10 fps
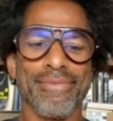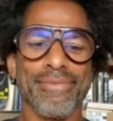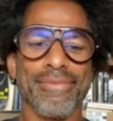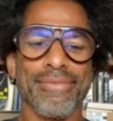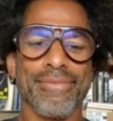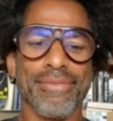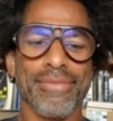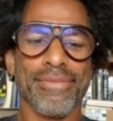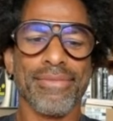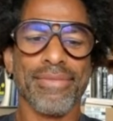
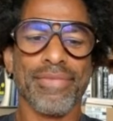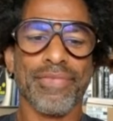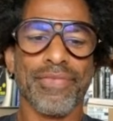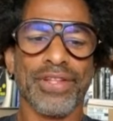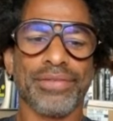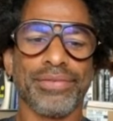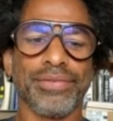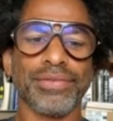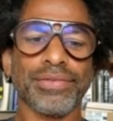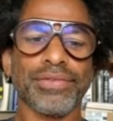
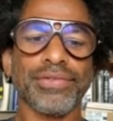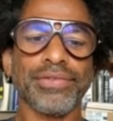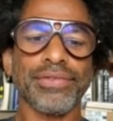[no speech]